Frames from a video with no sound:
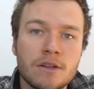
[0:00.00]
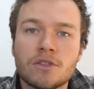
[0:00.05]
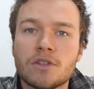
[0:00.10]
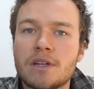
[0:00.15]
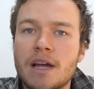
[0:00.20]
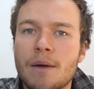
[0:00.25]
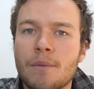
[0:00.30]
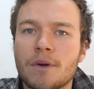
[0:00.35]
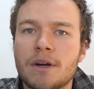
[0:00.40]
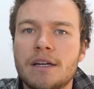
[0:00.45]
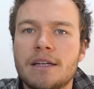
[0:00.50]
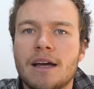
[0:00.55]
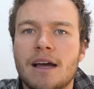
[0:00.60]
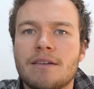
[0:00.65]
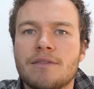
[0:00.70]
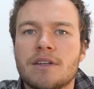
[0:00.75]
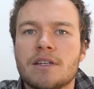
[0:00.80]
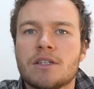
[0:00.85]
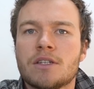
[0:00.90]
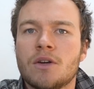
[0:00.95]
So now we're going to
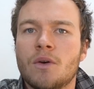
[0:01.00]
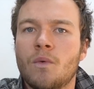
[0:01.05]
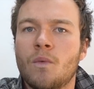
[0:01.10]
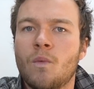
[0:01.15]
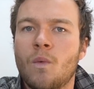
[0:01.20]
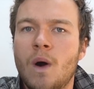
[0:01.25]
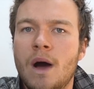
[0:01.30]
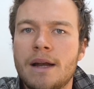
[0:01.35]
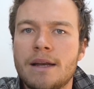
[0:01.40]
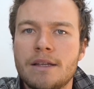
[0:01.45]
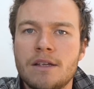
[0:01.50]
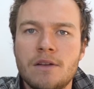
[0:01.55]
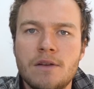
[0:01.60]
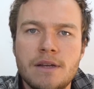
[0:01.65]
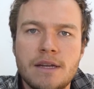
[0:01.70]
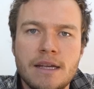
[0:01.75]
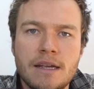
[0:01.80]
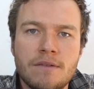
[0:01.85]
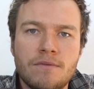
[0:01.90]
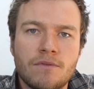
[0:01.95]
dive into what you
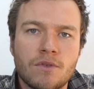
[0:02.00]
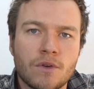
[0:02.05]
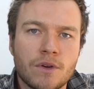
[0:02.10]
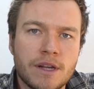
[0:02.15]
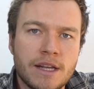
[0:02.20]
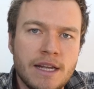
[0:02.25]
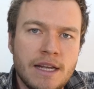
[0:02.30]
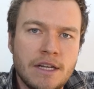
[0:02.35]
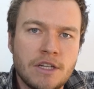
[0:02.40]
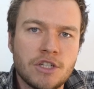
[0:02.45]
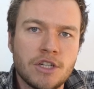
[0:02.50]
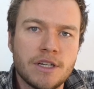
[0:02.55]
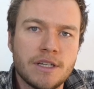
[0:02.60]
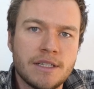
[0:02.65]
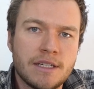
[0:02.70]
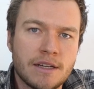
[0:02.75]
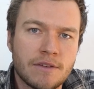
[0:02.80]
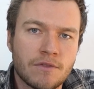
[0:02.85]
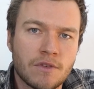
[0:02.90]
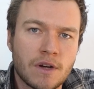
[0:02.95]
need for each
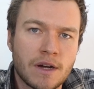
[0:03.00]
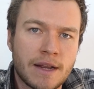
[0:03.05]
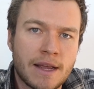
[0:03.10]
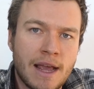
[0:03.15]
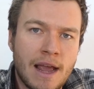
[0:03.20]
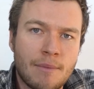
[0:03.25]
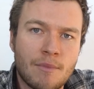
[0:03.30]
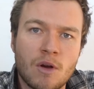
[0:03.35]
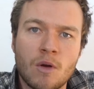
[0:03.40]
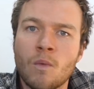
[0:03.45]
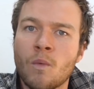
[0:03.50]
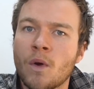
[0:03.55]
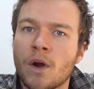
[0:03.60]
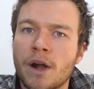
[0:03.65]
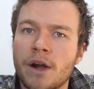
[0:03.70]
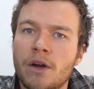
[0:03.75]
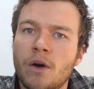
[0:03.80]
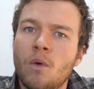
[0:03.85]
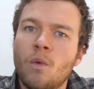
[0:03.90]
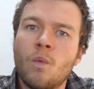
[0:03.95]
different camera. We're
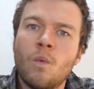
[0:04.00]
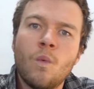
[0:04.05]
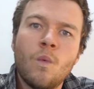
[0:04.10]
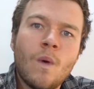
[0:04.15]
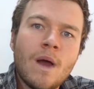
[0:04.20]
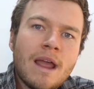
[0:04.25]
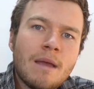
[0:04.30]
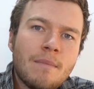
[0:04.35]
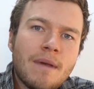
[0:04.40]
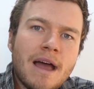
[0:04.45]
going to go way